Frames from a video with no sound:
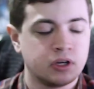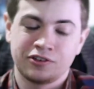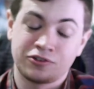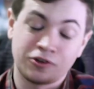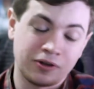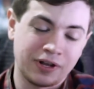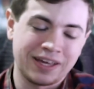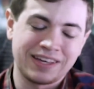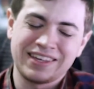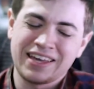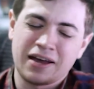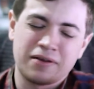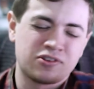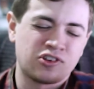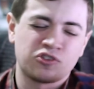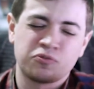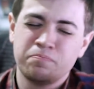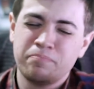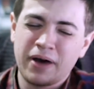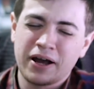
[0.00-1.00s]
So, like, yeah,
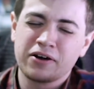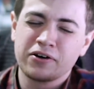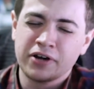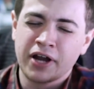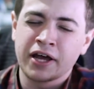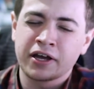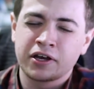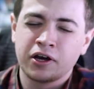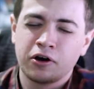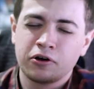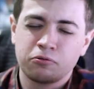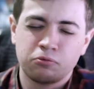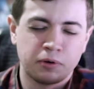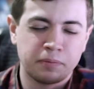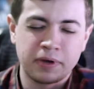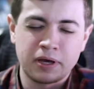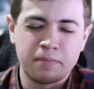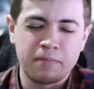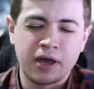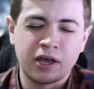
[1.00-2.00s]
just better netcode
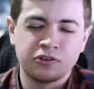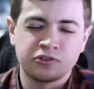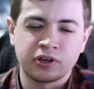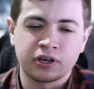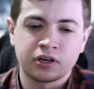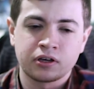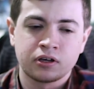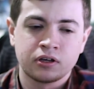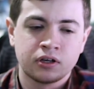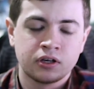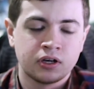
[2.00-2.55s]
would be amazing.